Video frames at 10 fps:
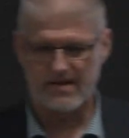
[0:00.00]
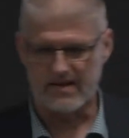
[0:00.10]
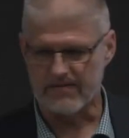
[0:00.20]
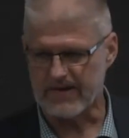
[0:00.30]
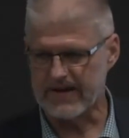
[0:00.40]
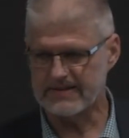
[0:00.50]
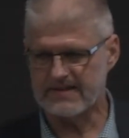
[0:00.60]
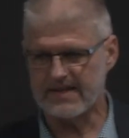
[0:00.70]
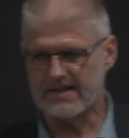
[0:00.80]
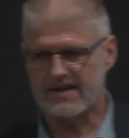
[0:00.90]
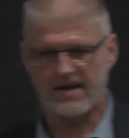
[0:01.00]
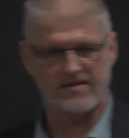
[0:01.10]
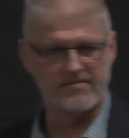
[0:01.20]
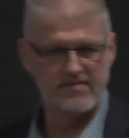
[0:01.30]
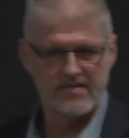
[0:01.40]
If I see
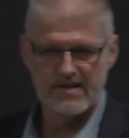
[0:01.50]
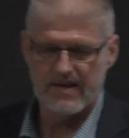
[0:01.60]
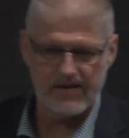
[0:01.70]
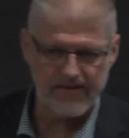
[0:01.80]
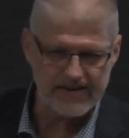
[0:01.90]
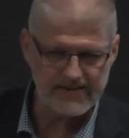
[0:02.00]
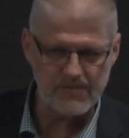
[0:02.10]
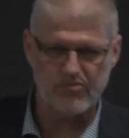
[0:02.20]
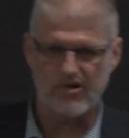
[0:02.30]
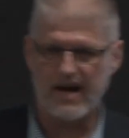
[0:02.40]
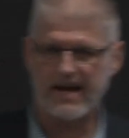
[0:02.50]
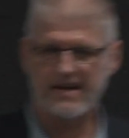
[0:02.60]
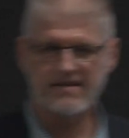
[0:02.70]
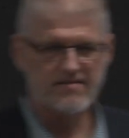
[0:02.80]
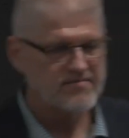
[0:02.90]

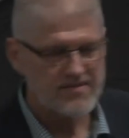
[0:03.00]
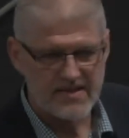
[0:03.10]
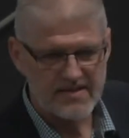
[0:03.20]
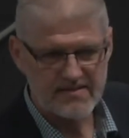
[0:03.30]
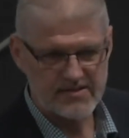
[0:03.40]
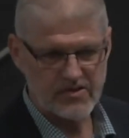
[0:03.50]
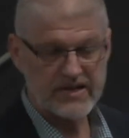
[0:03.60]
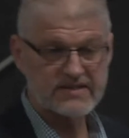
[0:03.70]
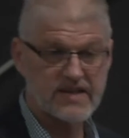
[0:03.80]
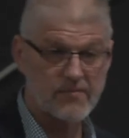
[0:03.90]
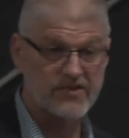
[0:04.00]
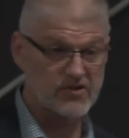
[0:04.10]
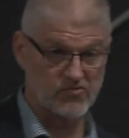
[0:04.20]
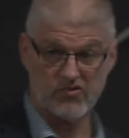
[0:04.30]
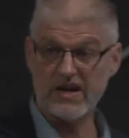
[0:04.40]
Brian doing
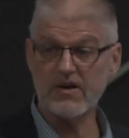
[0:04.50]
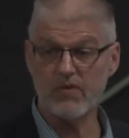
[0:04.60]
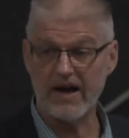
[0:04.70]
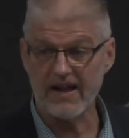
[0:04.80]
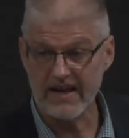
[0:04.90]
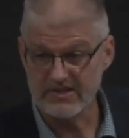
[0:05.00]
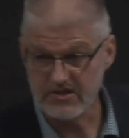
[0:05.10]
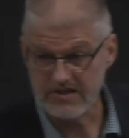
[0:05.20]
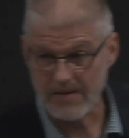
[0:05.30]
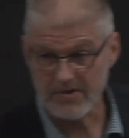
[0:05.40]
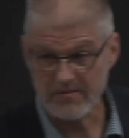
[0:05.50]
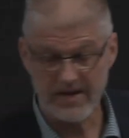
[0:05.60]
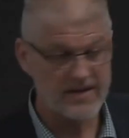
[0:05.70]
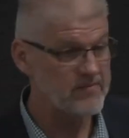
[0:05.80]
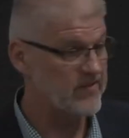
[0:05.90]
something really well, I should
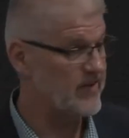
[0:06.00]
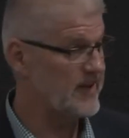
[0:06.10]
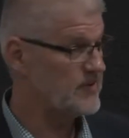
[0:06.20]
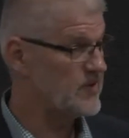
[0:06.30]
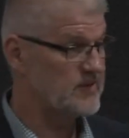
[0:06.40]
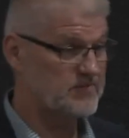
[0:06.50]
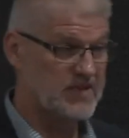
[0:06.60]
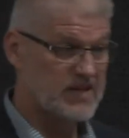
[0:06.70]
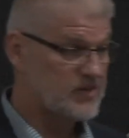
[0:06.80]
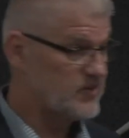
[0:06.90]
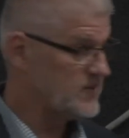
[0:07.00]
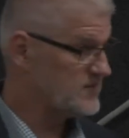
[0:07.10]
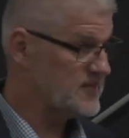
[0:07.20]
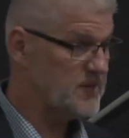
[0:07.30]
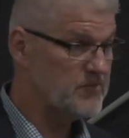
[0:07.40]
compliment him. If I
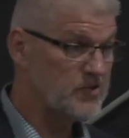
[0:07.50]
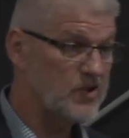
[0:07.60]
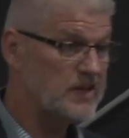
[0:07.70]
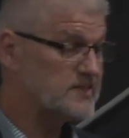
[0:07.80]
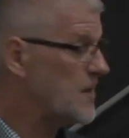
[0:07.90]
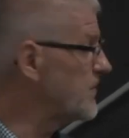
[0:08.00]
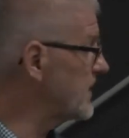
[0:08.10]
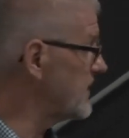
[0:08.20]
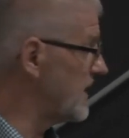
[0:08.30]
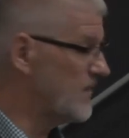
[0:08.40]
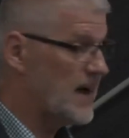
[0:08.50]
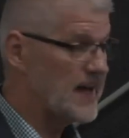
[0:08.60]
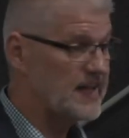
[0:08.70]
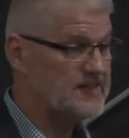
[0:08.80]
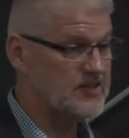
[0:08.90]
see him doing something that
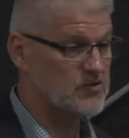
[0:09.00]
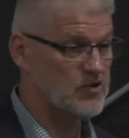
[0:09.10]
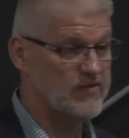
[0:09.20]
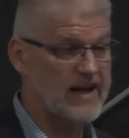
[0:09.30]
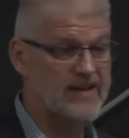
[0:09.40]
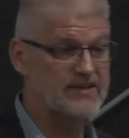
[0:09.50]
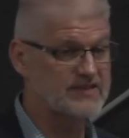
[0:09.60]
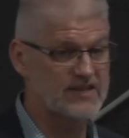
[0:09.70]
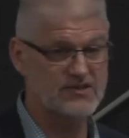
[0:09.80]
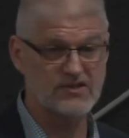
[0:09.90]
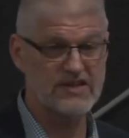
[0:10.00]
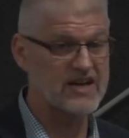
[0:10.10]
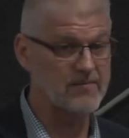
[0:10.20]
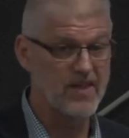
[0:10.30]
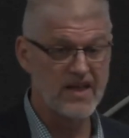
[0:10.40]
violates our core values, I should tell him.